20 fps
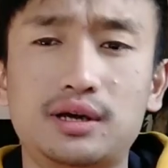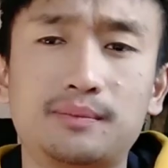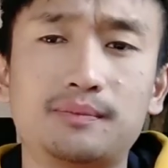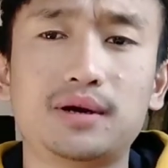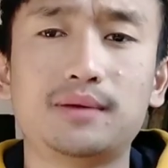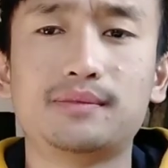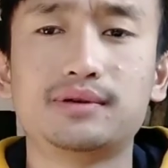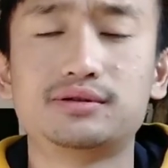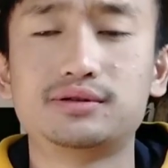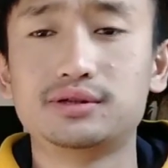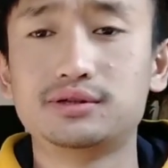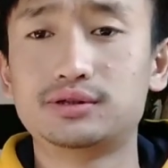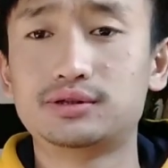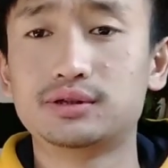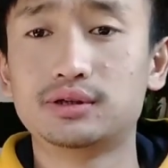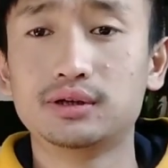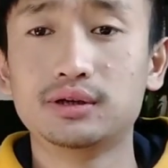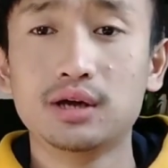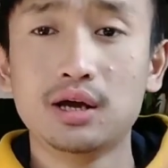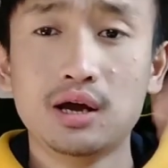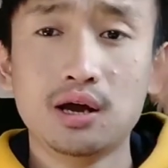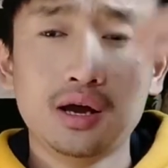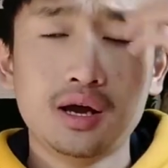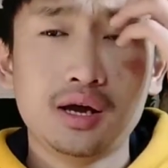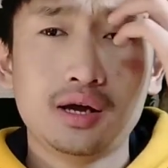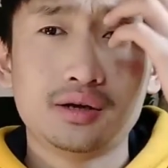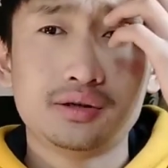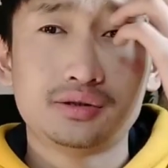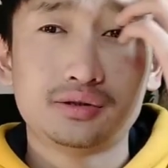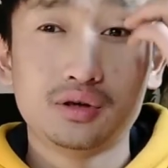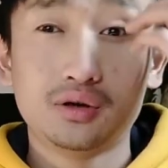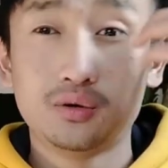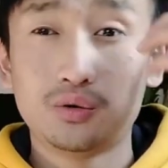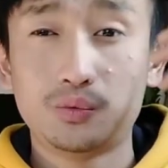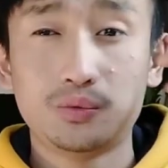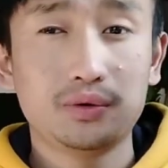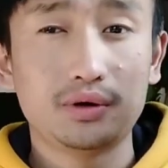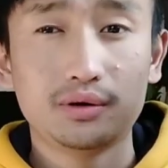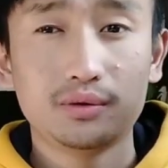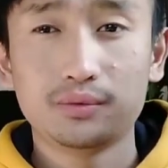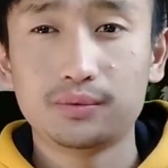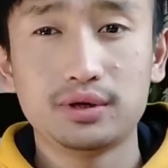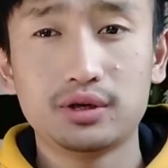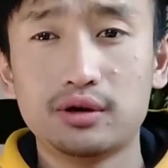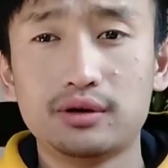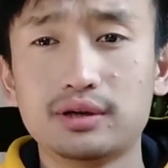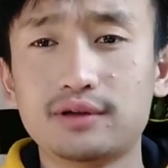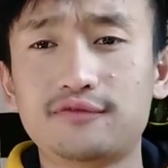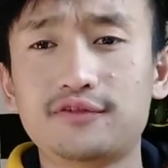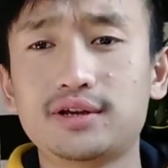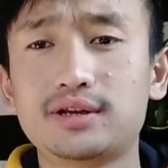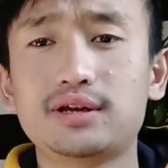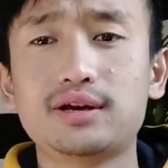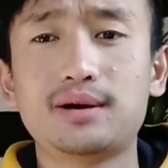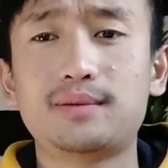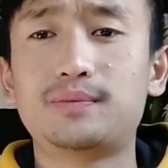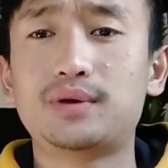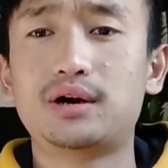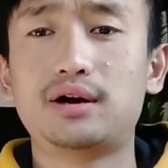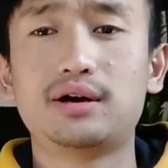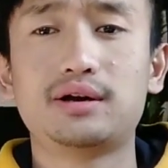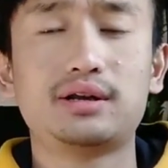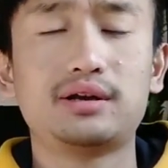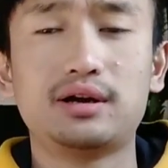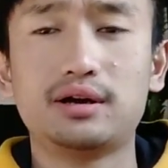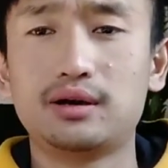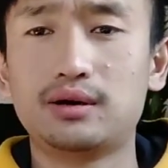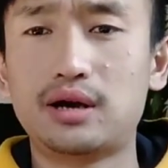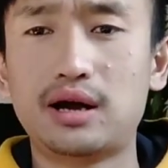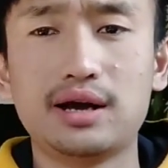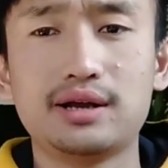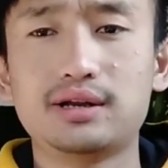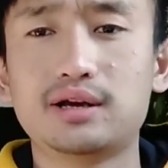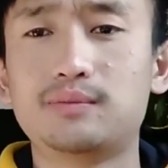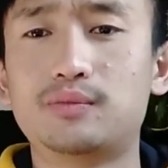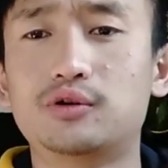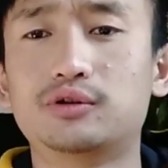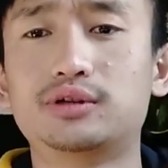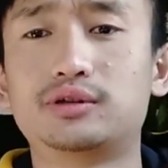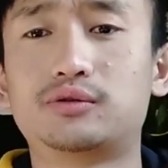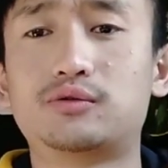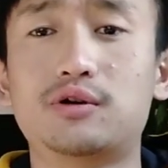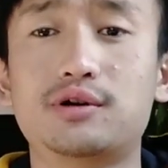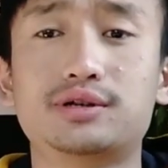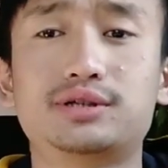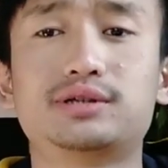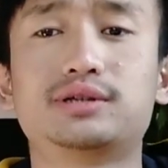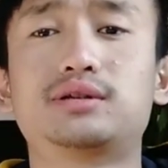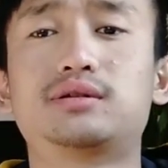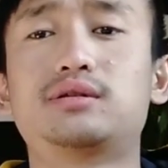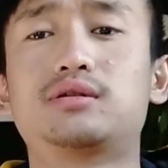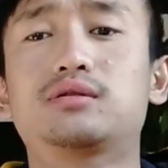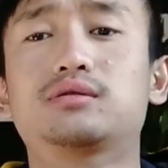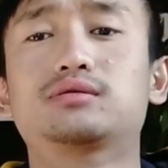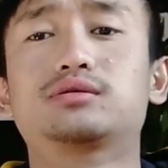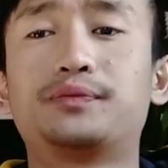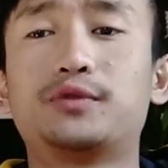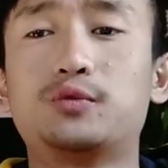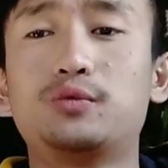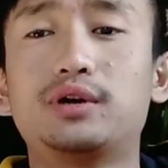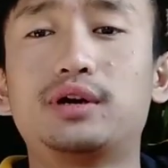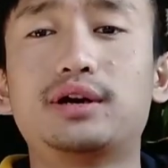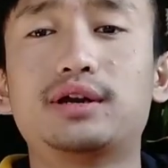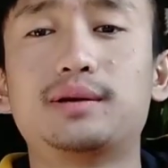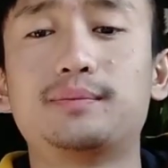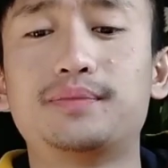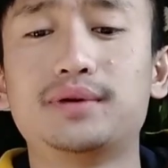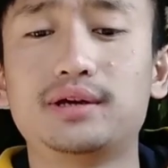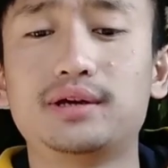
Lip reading: done by my sister. So we don't have any idea about the question and all. It's